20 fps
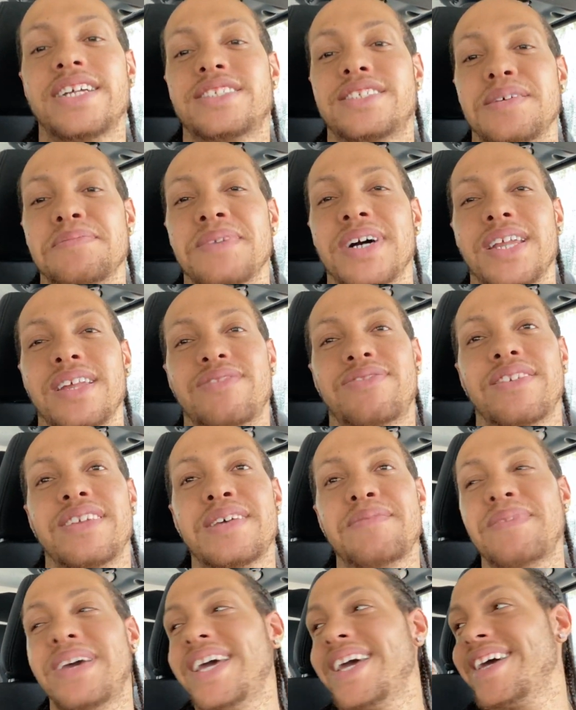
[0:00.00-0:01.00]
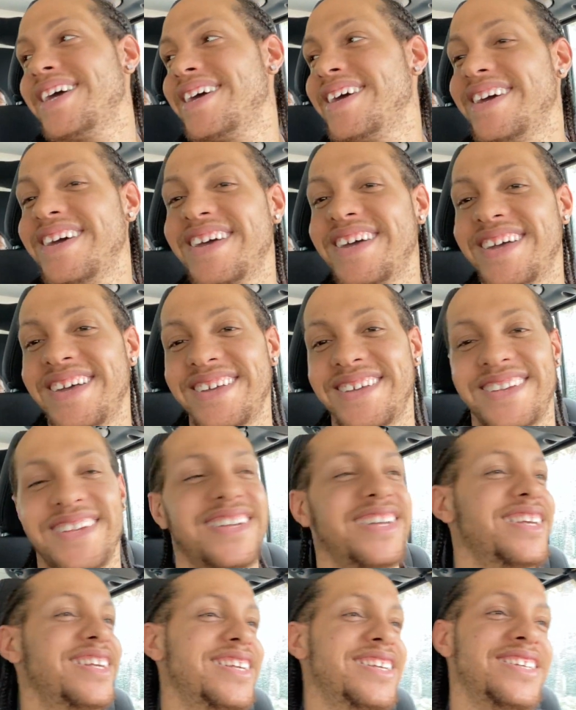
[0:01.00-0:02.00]
Snatch the money from I'm the like, man. I'm like,
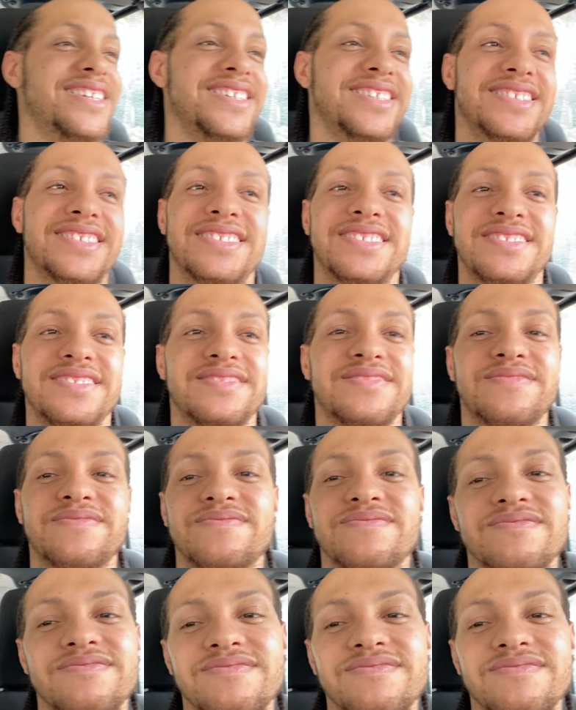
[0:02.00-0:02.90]
uh-uh. Mm-mm.